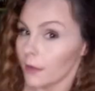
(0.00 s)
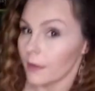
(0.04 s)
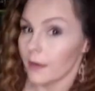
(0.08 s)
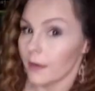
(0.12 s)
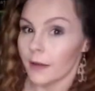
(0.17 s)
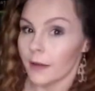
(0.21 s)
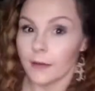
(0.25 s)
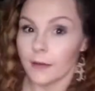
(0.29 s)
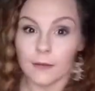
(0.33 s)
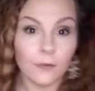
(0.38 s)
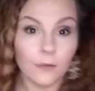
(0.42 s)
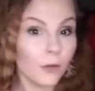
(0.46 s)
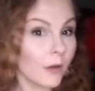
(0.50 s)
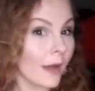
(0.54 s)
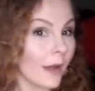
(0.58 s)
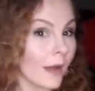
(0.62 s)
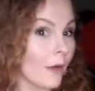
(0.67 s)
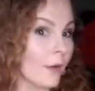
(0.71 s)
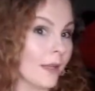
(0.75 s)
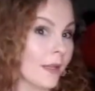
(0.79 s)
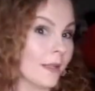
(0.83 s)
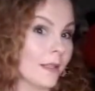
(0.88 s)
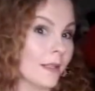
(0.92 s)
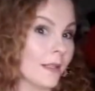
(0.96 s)
And look how
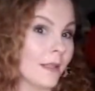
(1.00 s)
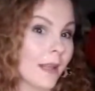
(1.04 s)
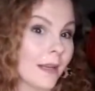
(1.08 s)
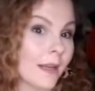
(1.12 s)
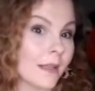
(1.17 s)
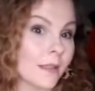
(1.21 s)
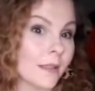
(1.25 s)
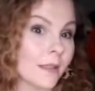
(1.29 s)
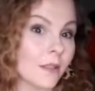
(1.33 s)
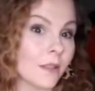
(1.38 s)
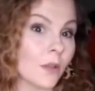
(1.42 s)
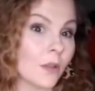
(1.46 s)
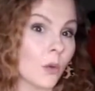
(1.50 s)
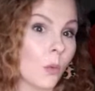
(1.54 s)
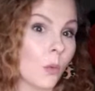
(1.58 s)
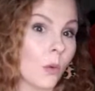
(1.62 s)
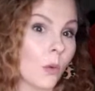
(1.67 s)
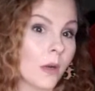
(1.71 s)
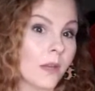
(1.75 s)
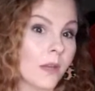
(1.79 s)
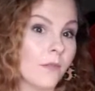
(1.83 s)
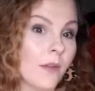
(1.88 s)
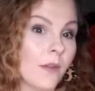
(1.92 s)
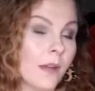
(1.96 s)
easy that is.
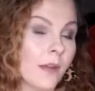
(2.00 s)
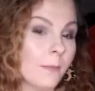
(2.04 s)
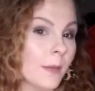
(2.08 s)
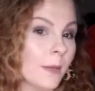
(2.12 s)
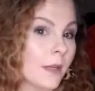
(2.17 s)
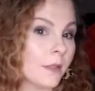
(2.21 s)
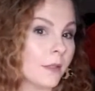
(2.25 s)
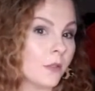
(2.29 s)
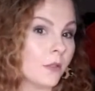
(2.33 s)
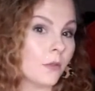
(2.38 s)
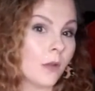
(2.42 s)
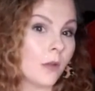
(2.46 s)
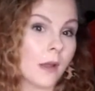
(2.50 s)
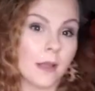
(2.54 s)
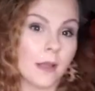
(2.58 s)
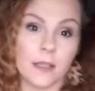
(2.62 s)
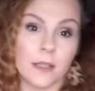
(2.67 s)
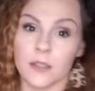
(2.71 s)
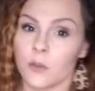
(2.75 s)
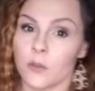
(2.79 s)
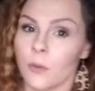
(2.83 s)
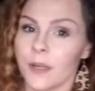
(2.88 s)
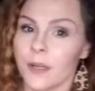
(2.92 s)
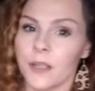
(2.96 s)
25 minutes, you guys.
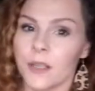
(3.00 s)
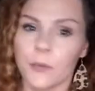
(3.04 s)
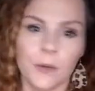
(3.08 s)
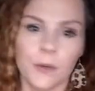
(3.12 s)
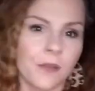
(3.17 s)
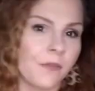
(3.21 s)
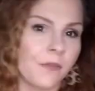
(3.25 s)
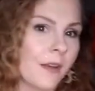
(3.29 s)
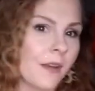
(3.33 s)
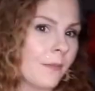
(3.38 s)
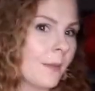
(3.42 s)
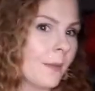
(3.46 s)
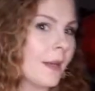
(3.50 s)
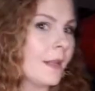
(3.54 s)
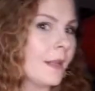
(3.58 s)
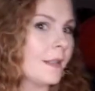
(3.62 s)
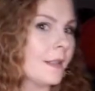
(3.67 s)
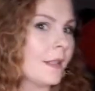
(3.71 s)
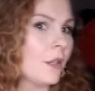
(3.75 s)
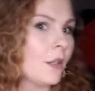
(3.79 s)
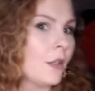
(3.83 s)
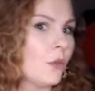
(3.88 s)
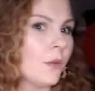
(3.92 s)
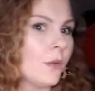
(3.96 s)
25
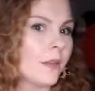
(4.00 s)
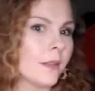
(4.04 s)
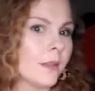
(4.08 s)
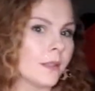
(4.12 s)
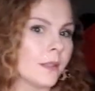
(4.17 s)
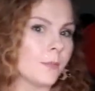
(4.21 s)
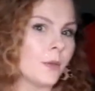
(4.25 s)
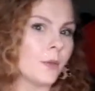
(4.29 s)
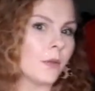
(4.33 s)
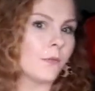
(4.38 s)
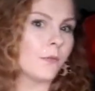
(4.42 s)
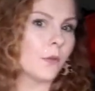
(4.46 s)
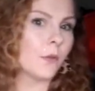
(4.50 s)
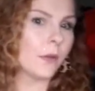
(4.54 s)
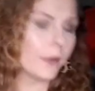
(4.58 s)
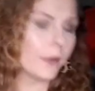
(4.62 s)
minutes, and you get this beautiful